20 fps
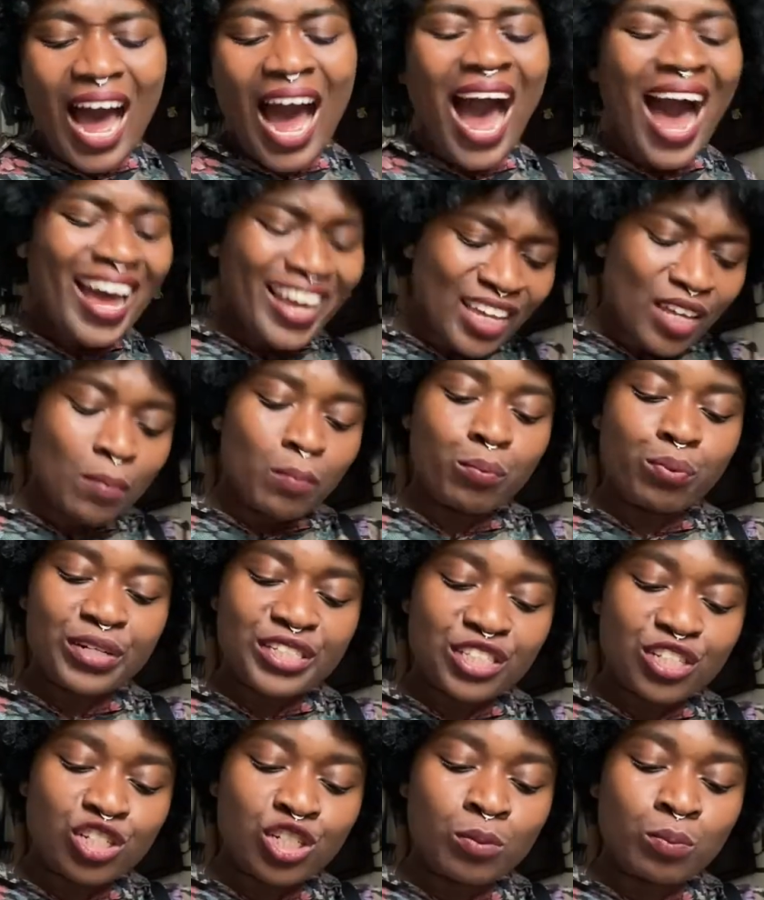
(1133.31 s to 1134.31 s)
I am
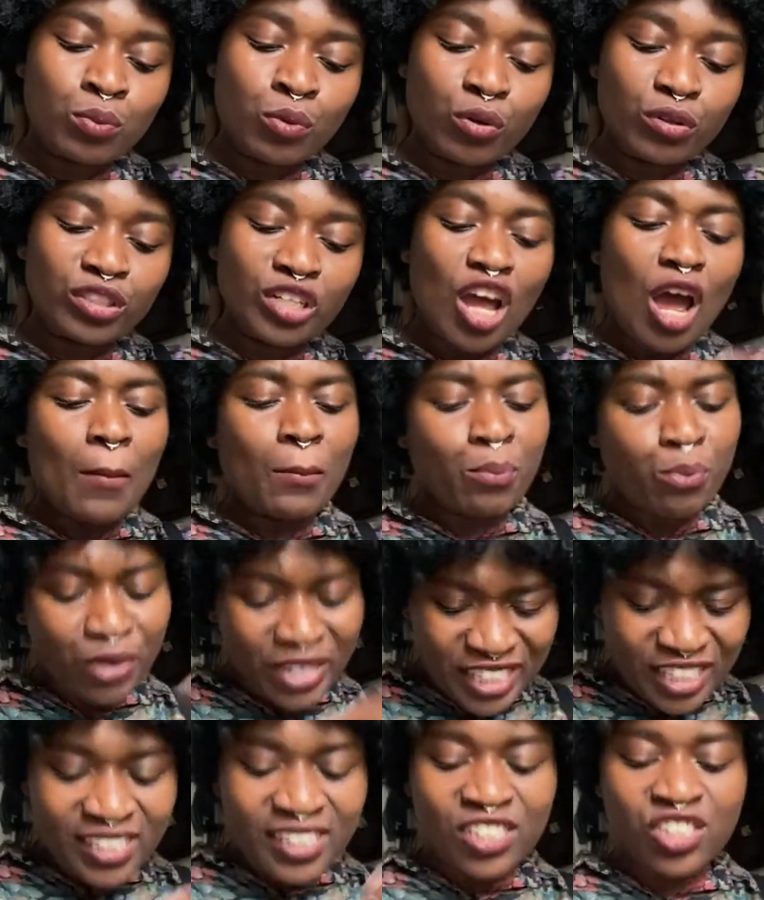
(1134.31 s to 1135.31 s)
British born,
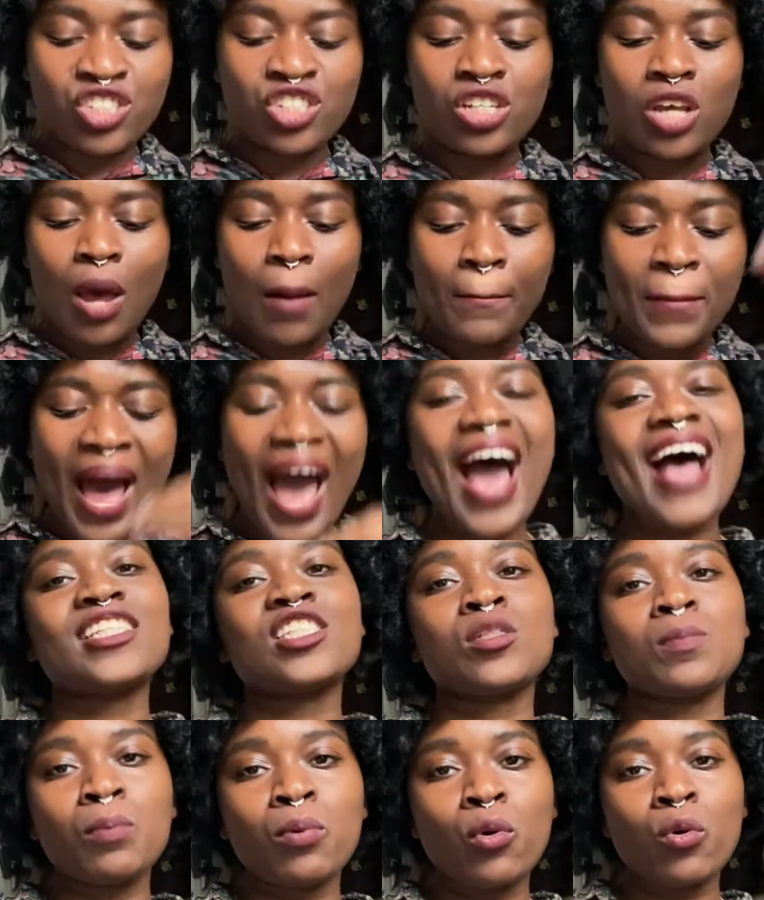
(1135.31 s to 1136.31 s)
British
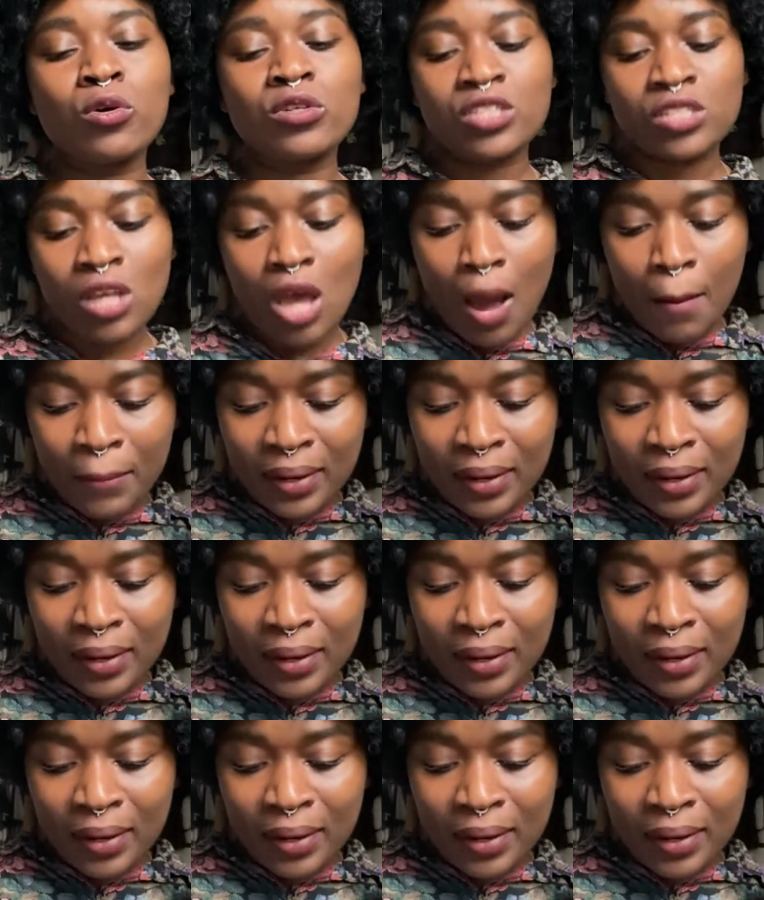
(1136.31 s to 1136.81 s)
passport,